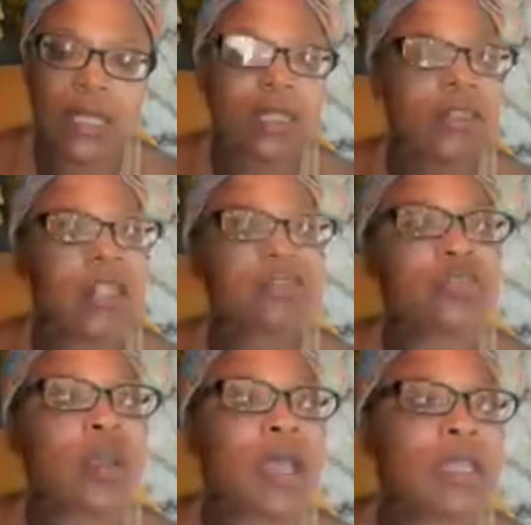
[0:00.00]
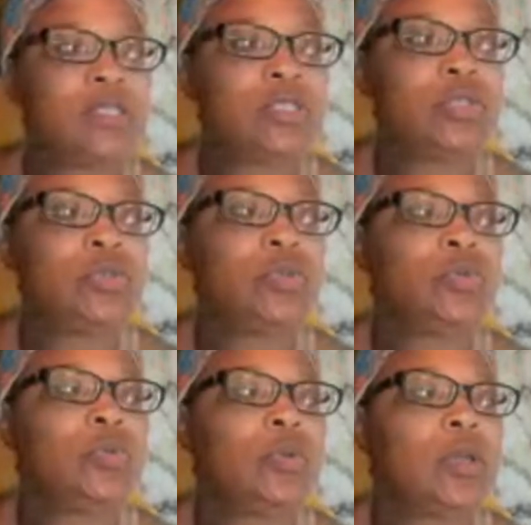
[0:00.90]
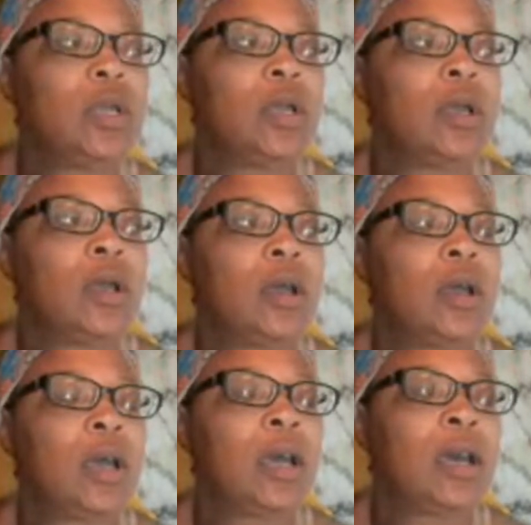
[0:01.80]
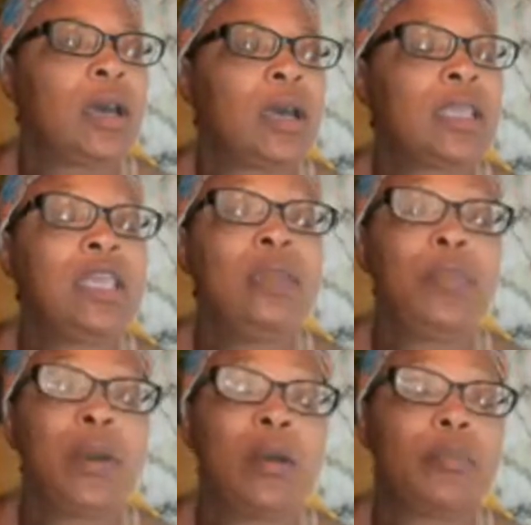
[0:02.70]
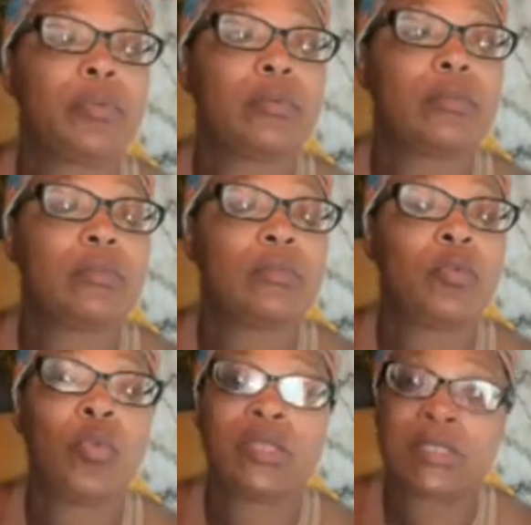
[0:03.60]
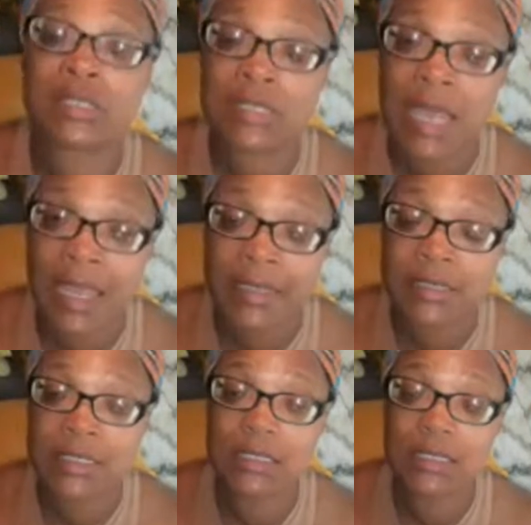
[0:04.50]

They're trying to keep up with society.